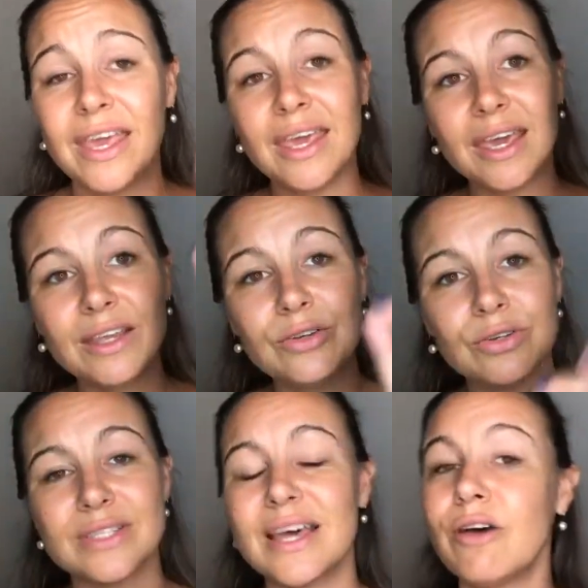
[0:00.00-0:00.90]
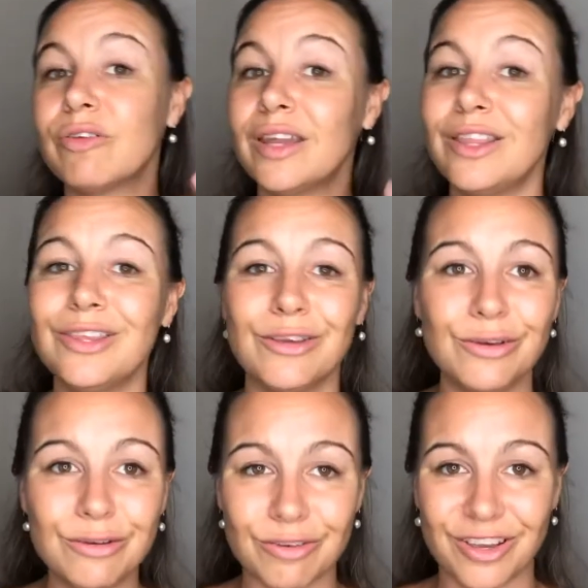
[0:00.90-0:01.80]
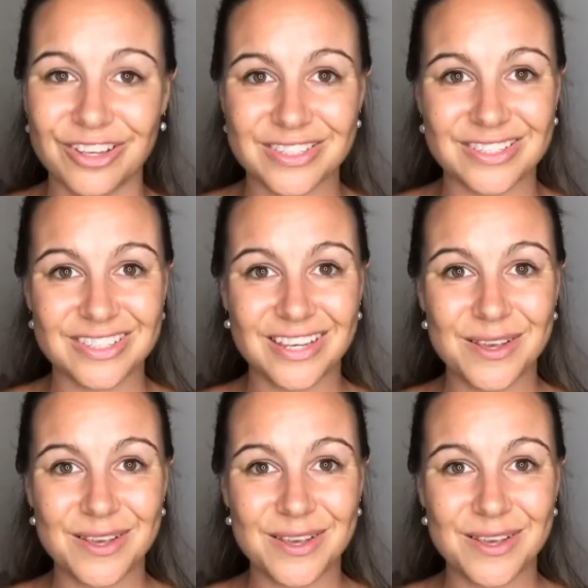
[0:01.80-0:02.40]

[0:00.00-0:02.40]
in yourself and in the universe,